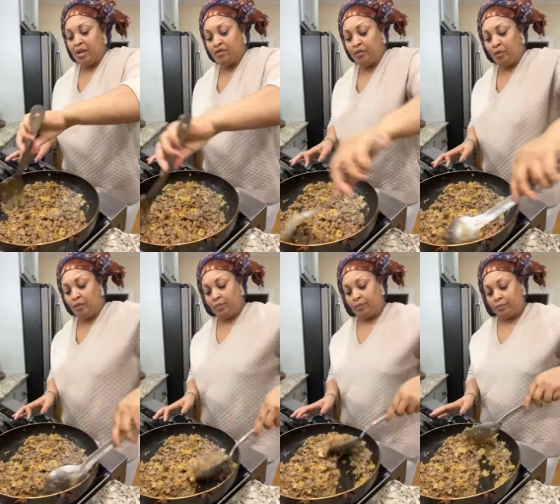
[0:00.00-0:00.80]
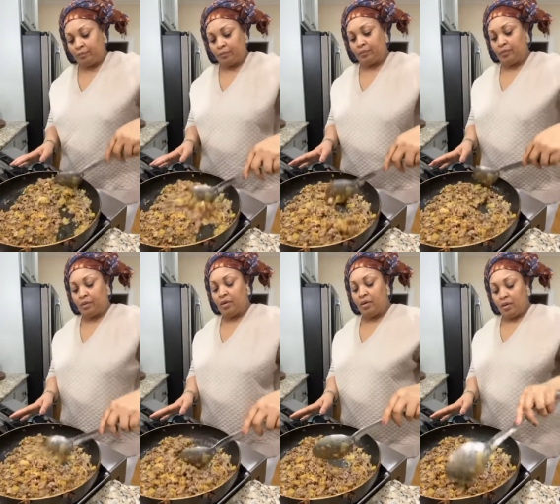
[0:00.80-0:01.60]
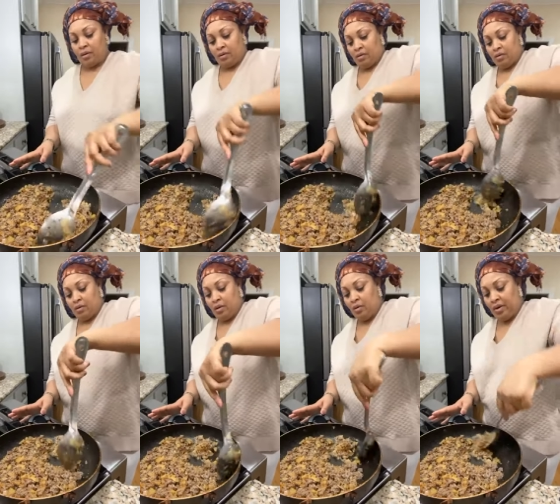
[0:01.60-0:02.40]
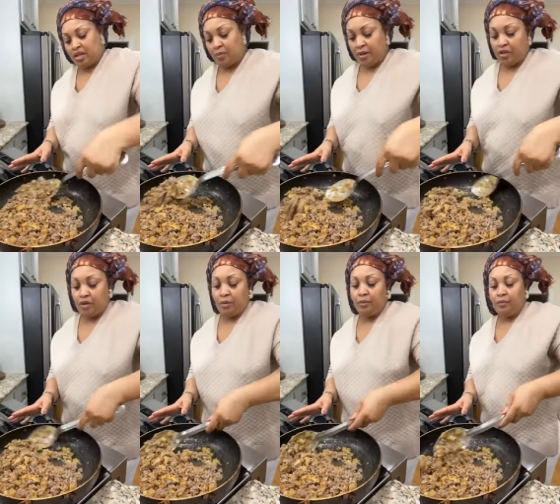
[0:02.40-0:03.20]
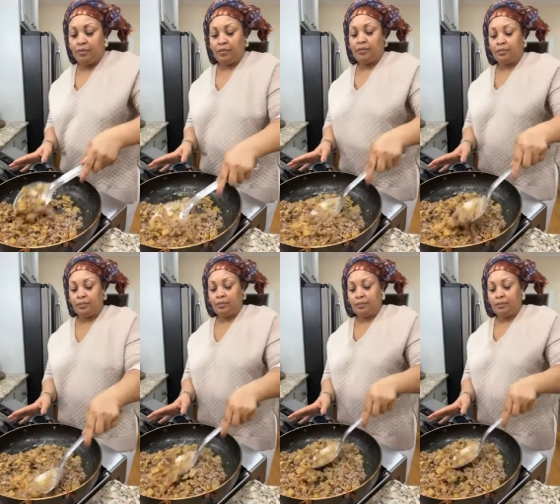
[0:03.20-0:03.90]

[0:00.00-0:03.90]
Respectful. So they will respect you.